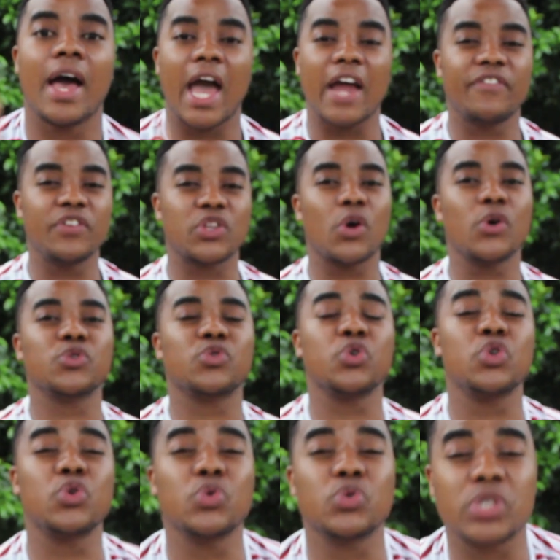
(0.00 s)
And for those who are
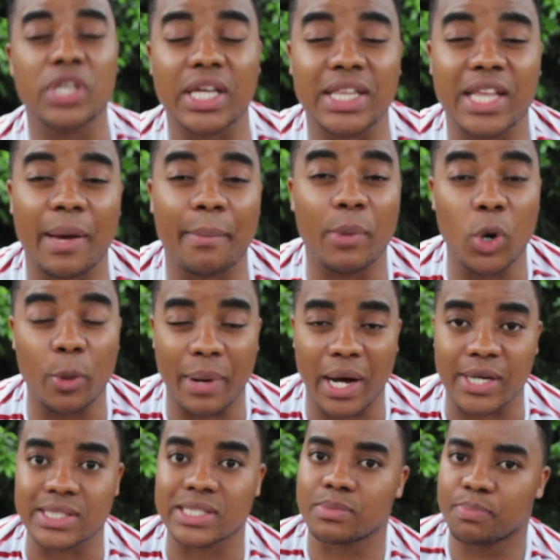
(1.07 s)
using their
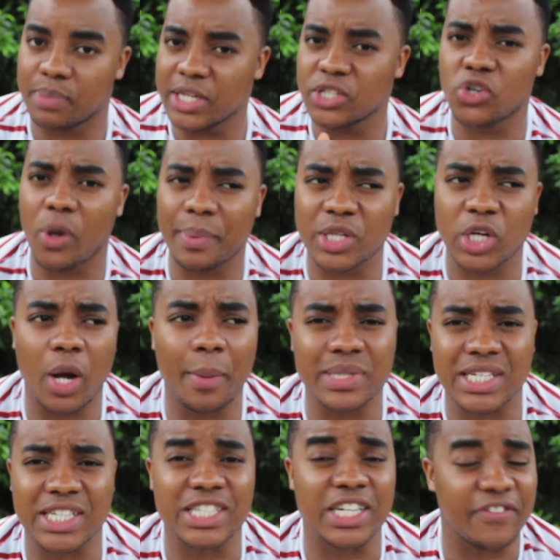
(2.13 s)
mobiles, please drop in the
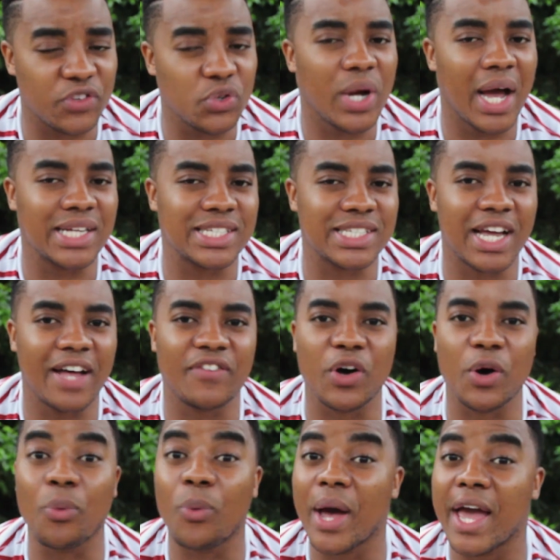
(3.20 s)
comment section if you guys discover
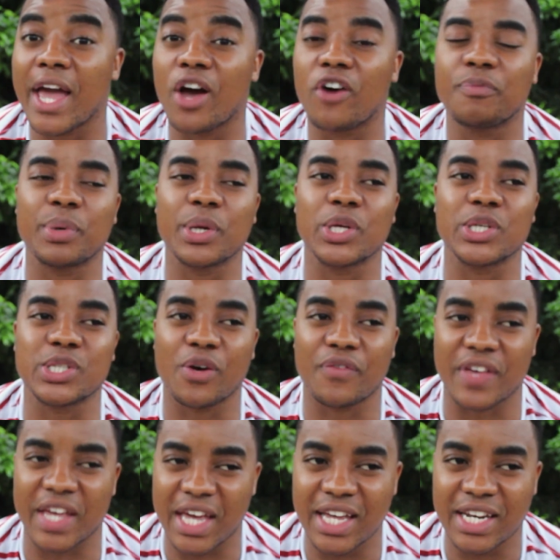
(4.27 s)
a way of putting
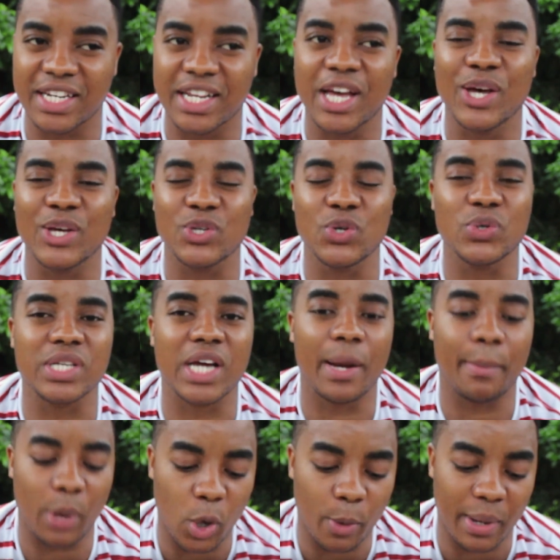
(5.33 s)
yourself in using
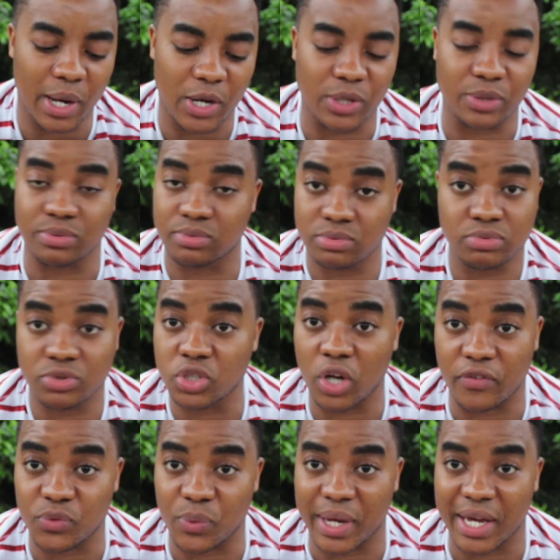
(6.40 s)
a mobile
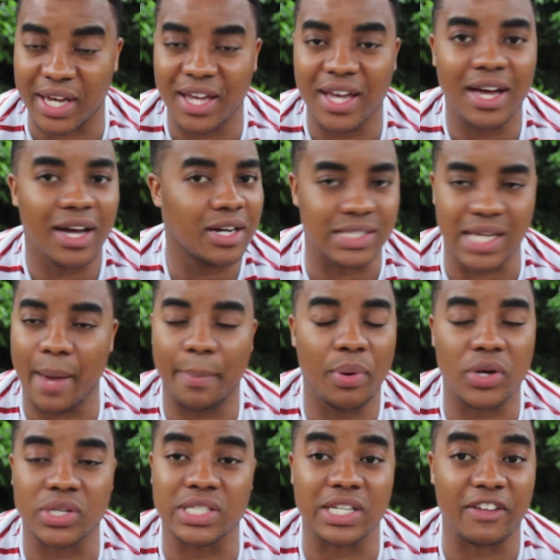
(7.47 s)
software, because I
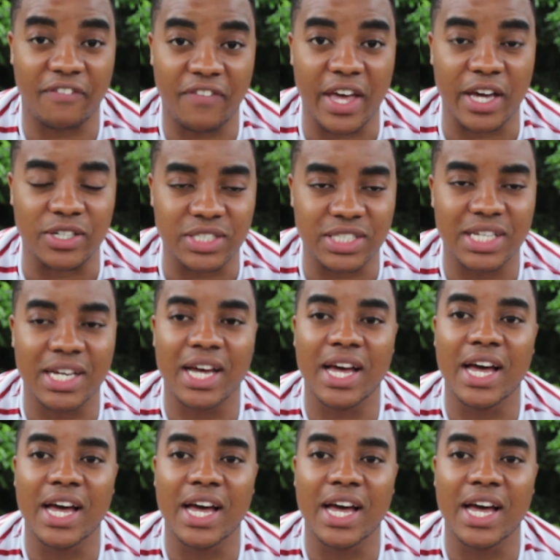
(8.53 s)
personally failed.